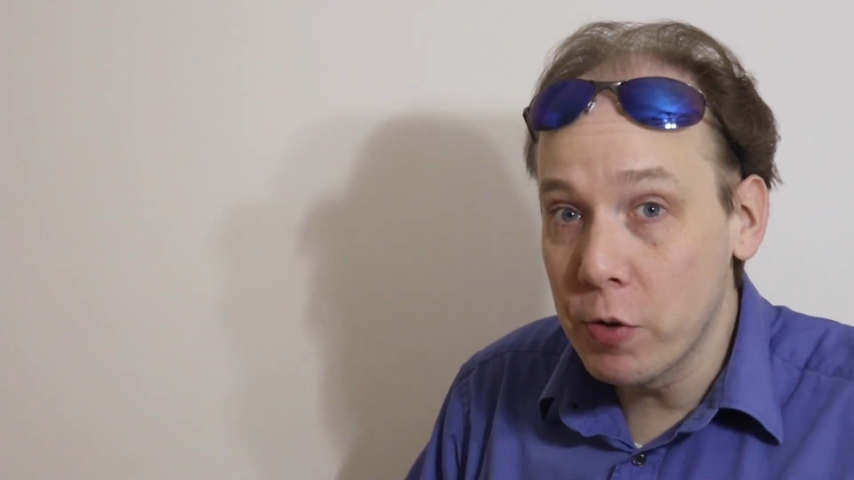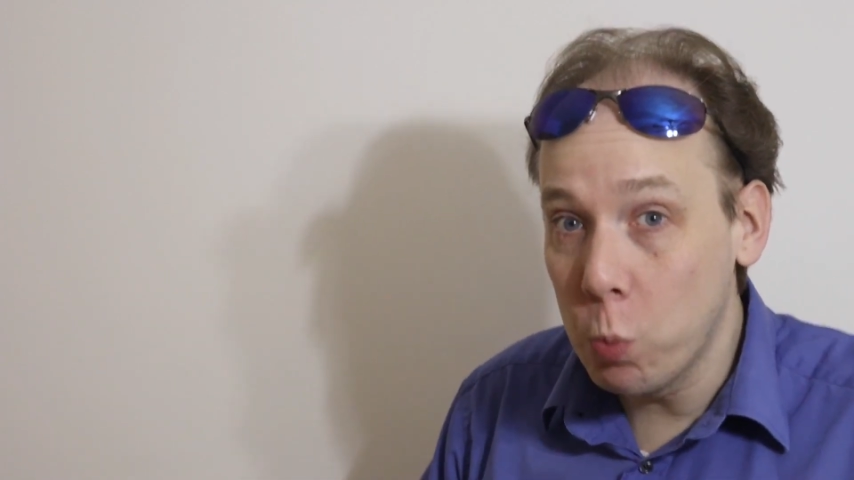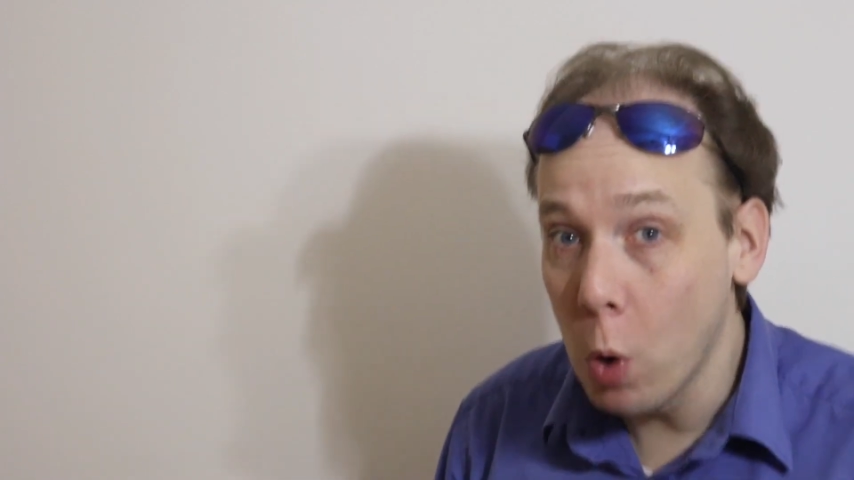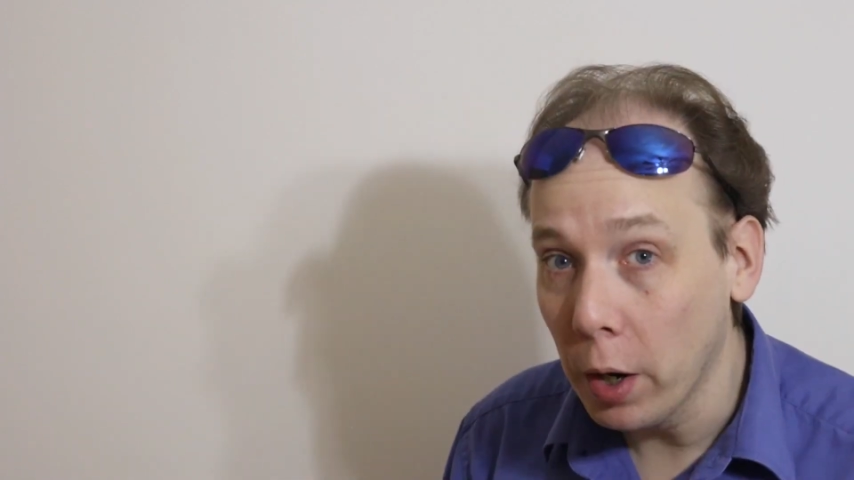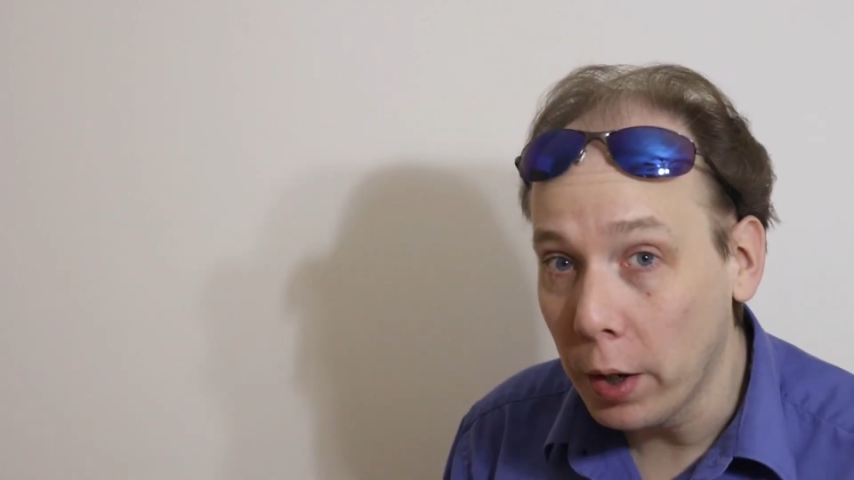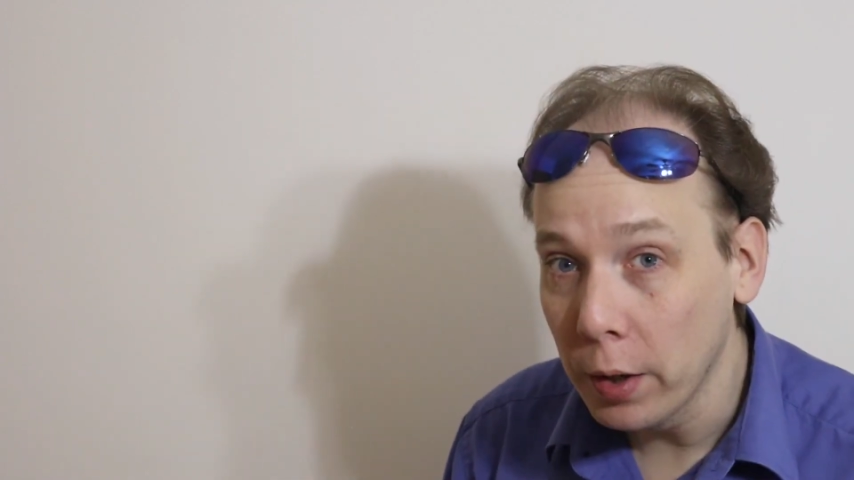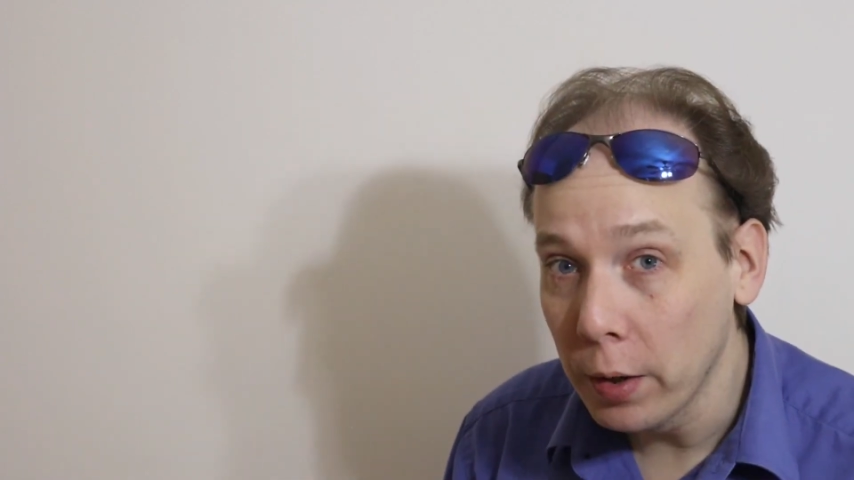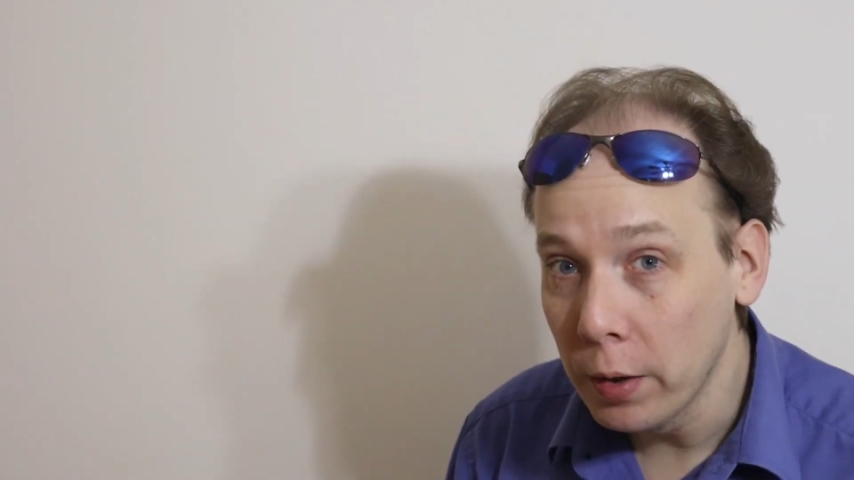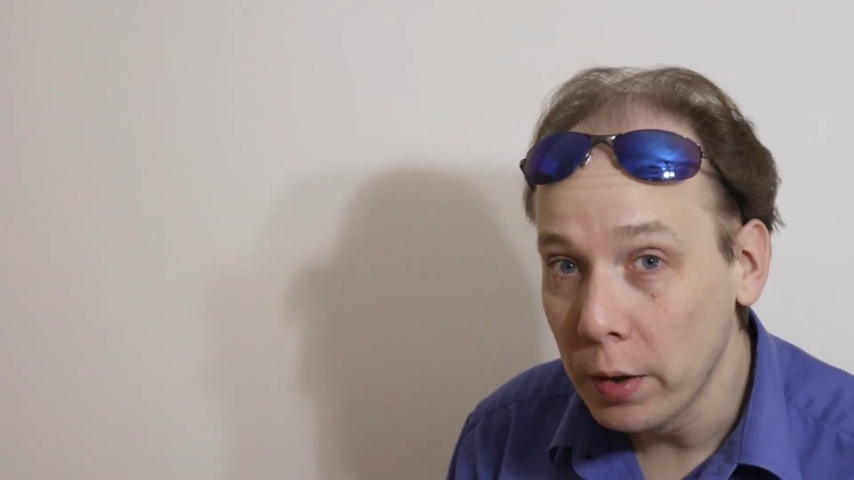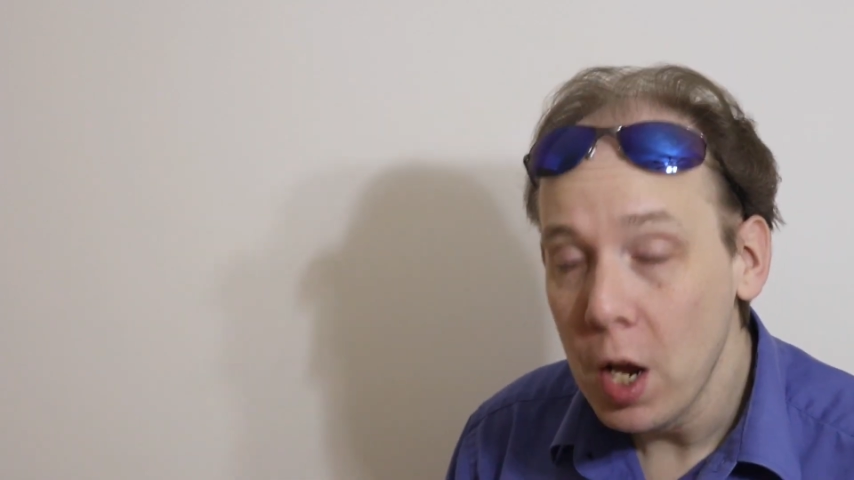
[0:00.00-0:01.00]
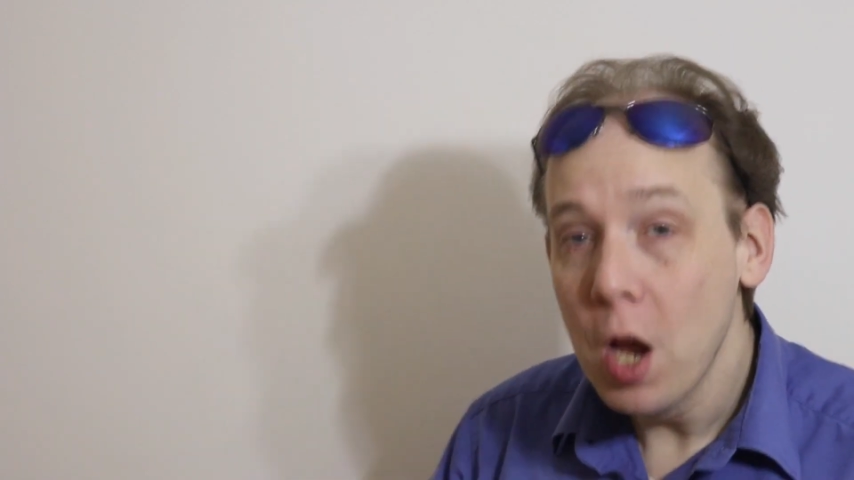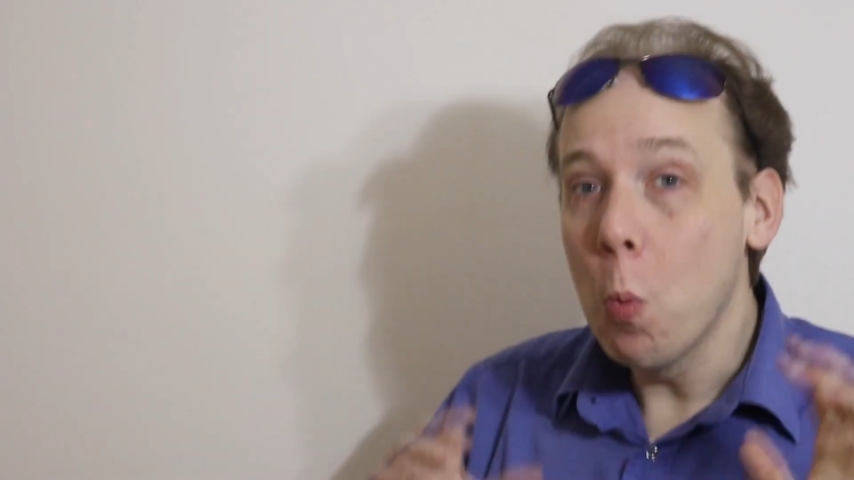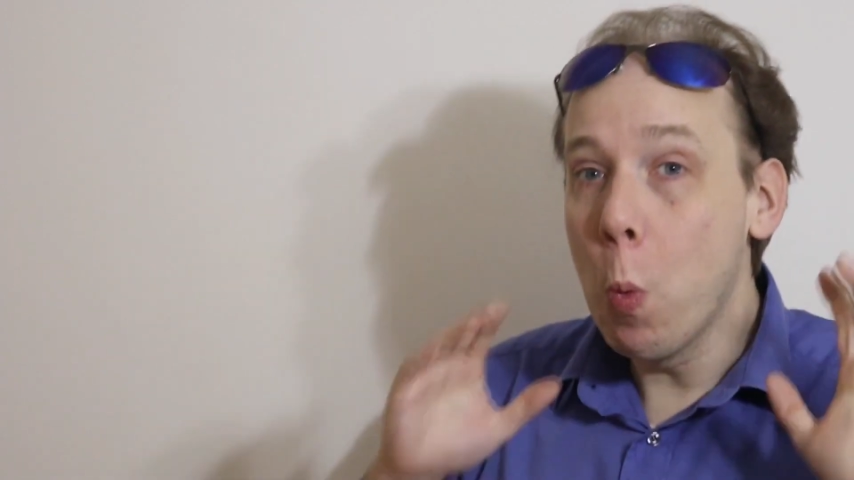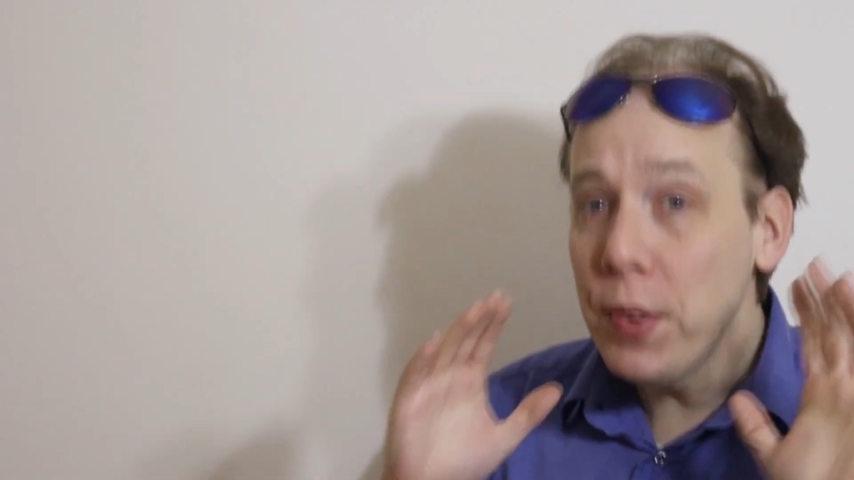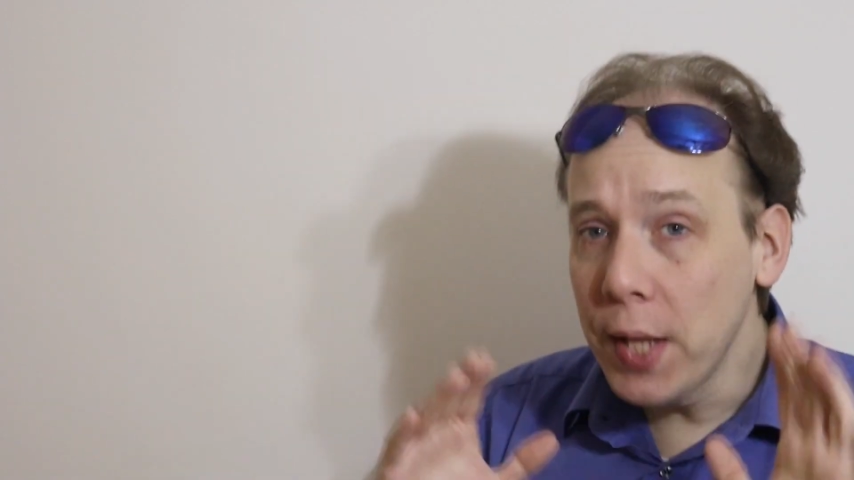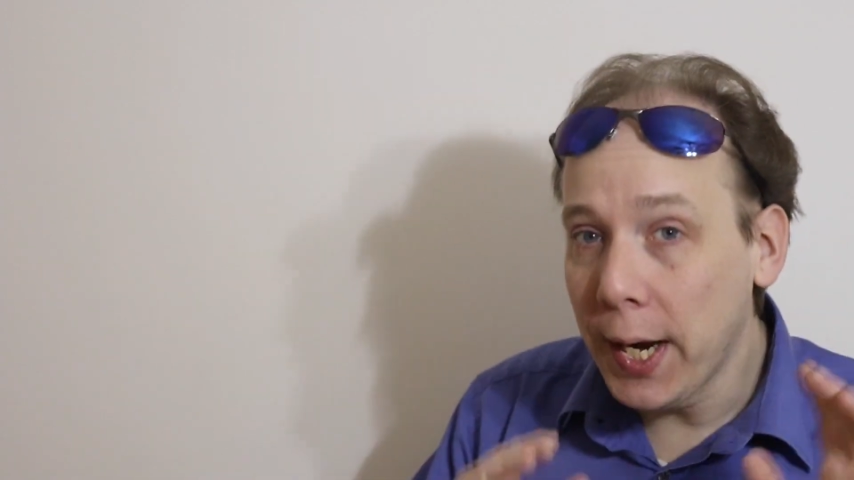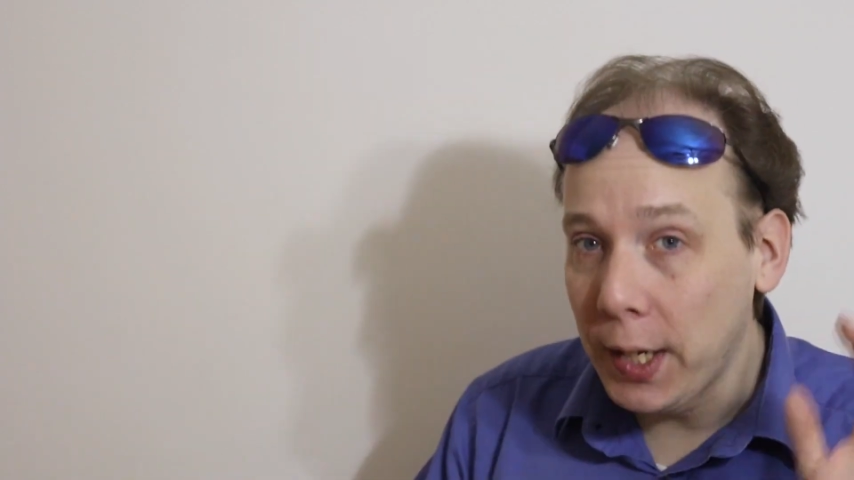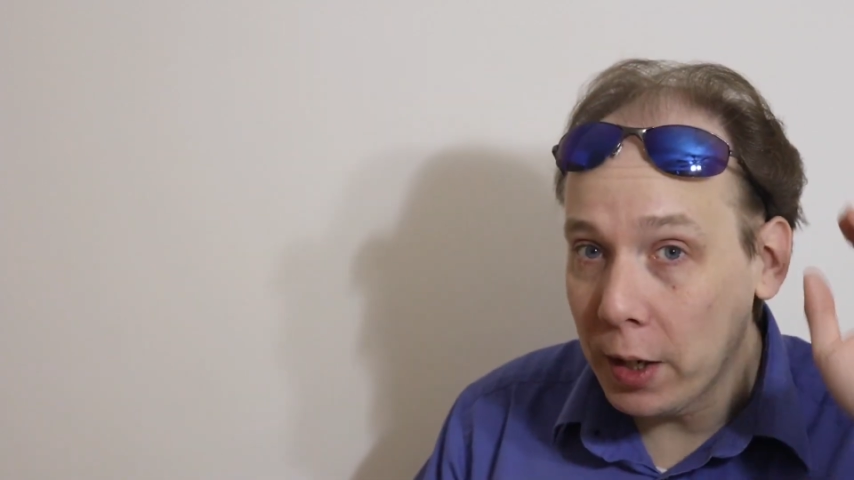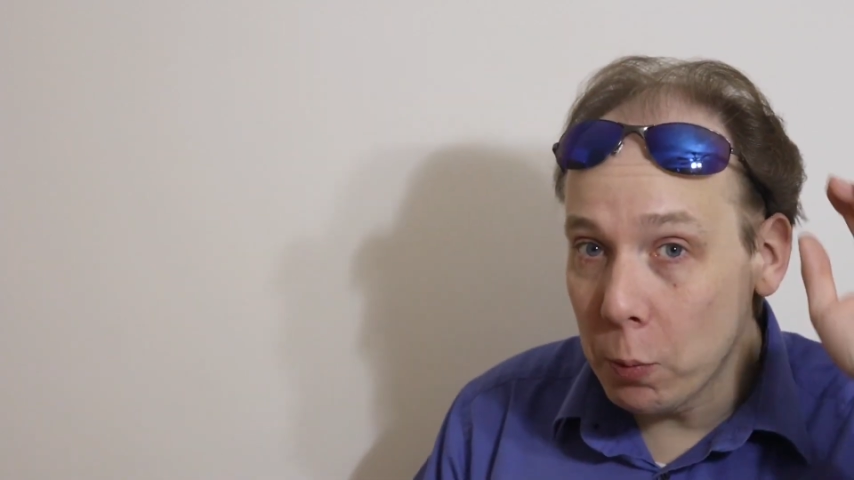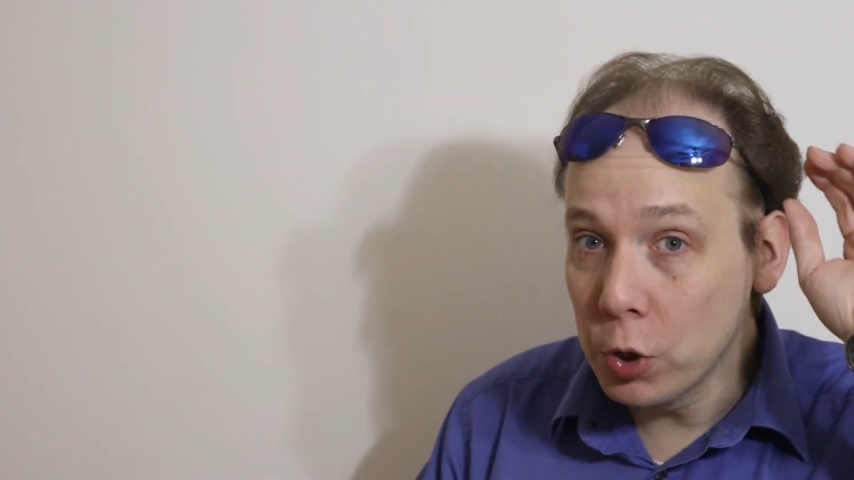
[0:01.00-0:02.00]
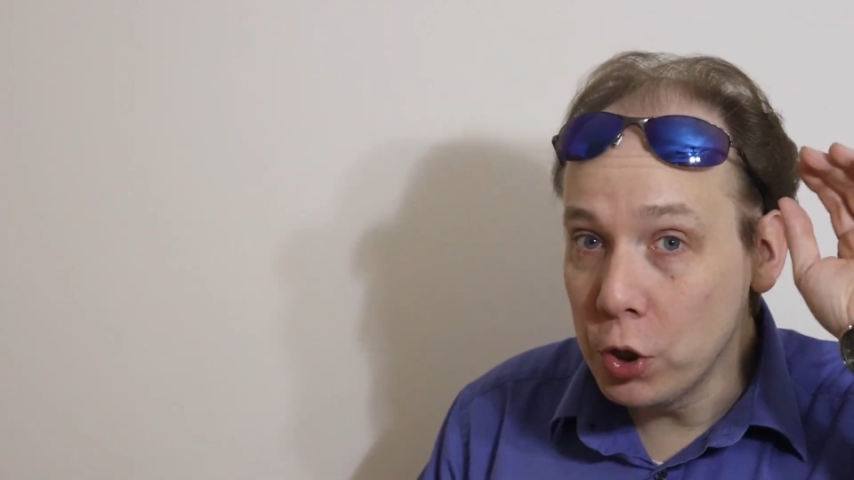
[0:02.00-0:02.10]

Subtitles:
work. When the headlight was